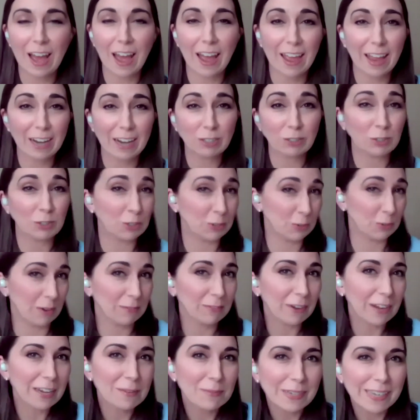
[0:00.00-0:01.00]
I actually do have
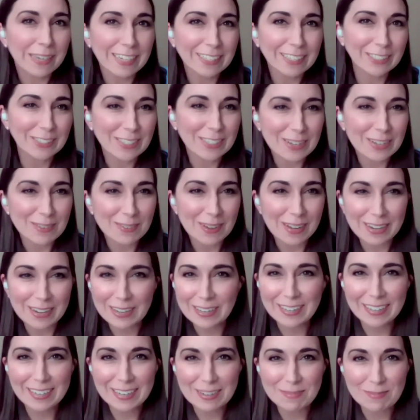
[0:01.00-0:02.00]
recommendations on what
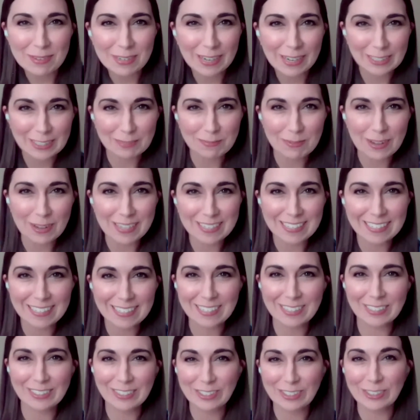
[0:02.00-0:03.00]
our immigration policy
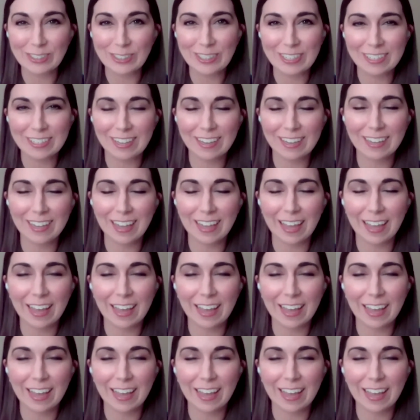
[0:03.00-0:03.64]
should look like.